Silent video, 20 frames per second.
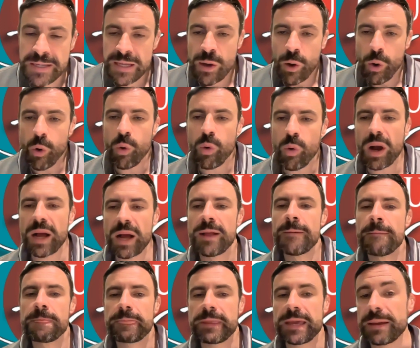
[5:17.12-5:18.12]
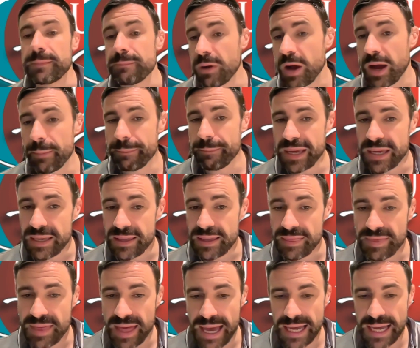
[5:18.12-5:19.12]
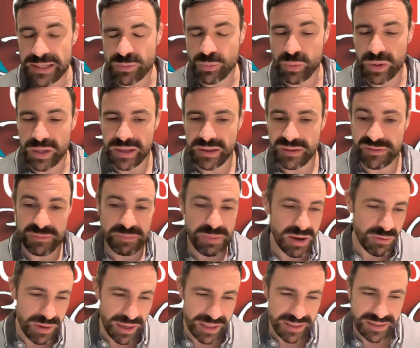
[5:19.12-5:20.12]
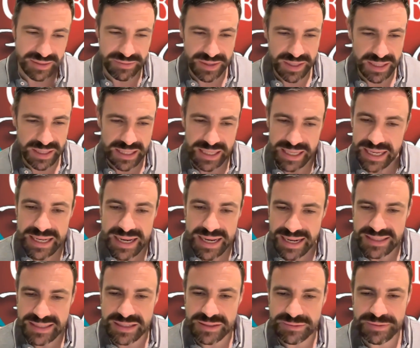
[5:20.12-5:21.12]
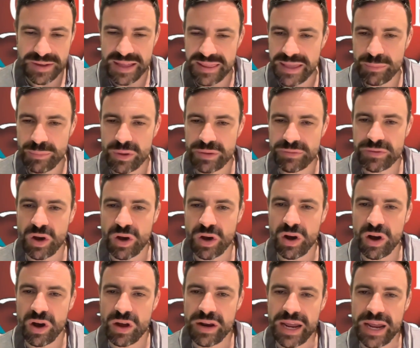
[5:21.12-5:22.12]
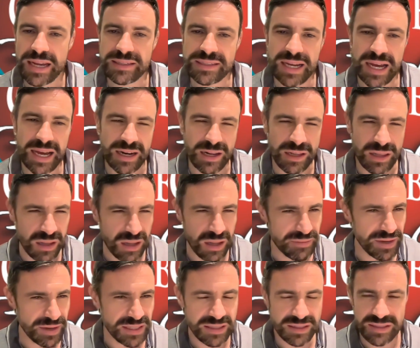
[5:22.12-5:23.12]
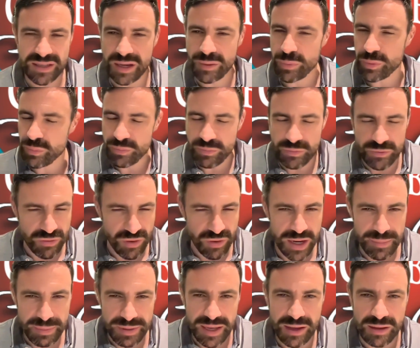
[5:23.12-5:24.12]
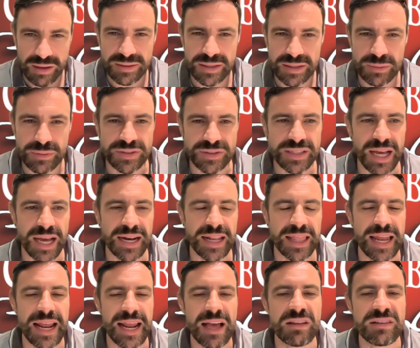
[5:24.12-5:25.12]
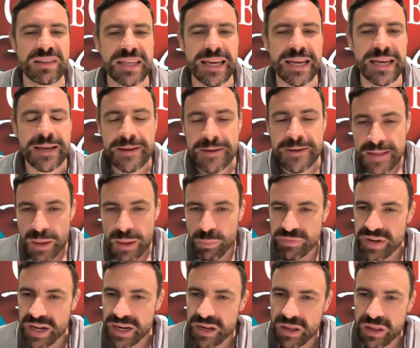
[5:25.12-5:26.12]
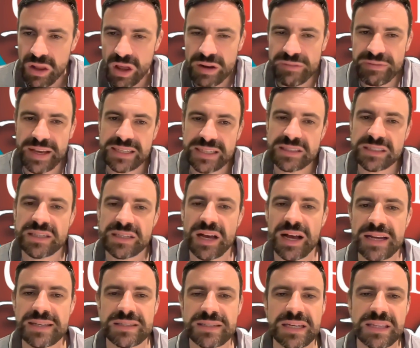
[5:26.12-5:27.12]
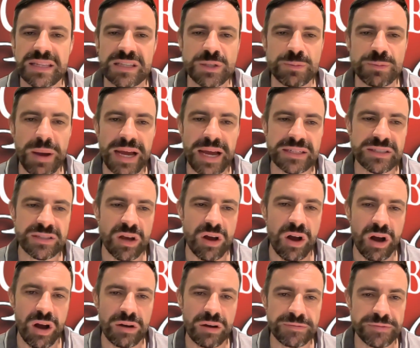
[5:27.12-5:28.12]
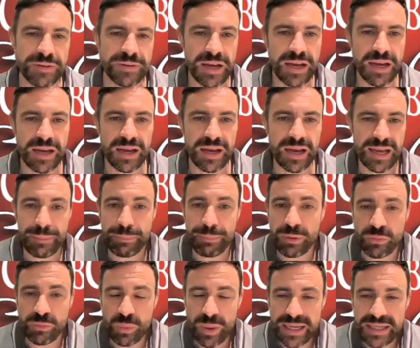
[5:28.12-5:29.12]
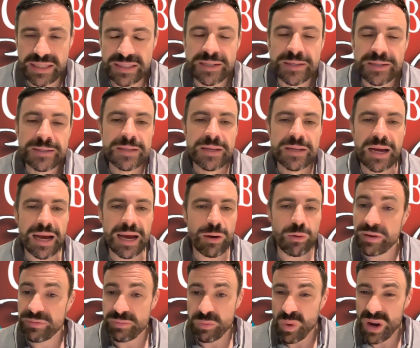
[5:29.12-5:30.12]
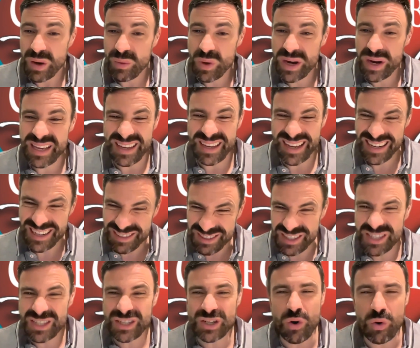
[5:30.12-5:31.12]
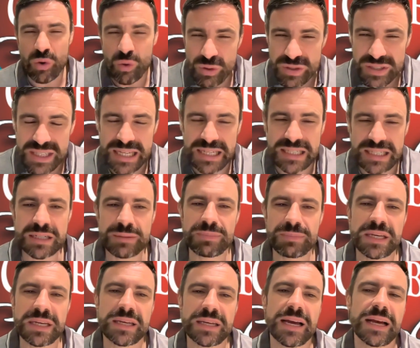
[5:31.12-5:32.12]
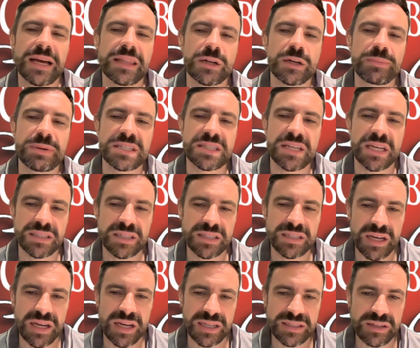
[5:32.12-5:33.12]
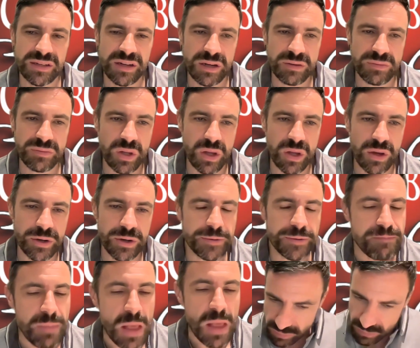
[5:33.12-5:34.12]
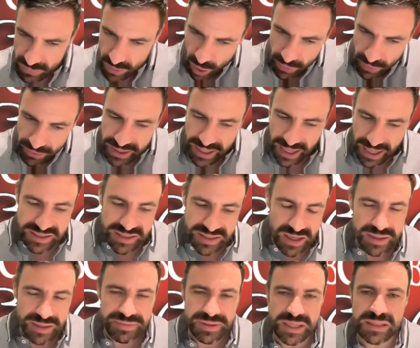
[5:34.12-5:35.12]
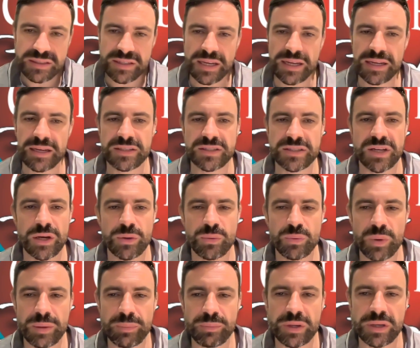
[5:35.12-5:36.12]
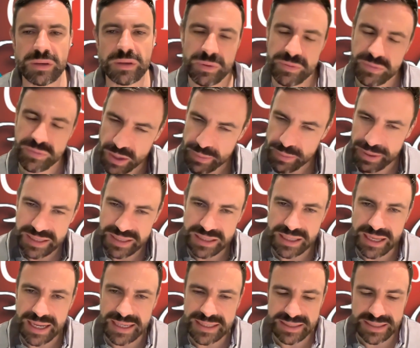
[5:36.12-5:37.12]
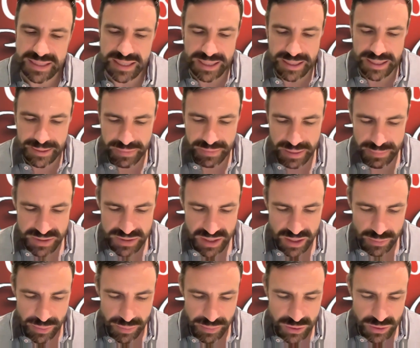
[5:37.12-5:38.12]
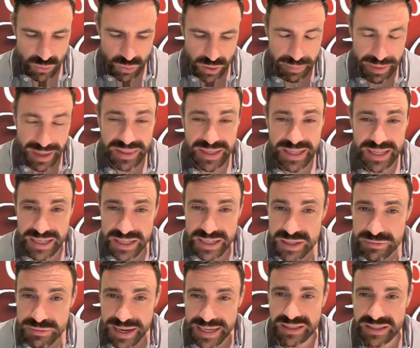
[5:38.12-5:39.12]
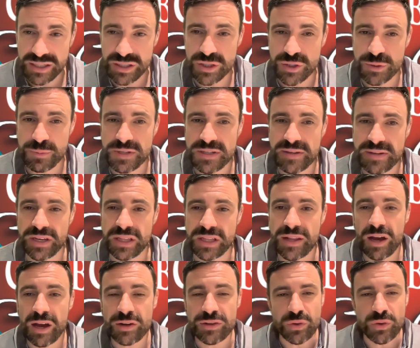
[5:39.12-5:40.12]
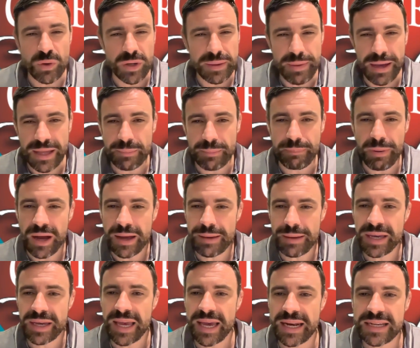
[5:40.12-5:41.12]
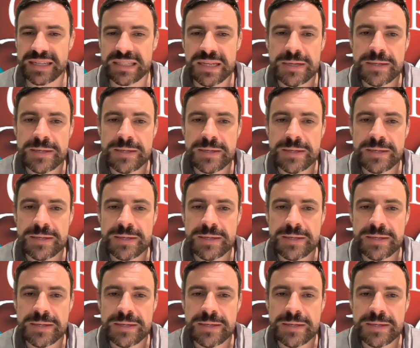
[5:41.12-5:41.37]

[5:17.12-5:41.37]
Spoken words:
Or it might be that we've been relatively inactive, and then we've gone and done a lot of exercise. We're trying to be healthy. We've started that health kick, and we've done a lot of exercise in the space of a couple of weeks or even 1 week, and it's just caused things to be a little bit sensitized and overloaded. On the other side of things, so if we go back to last episode, when we talk about the indirect tissue-specific load, talking about the biomechanics,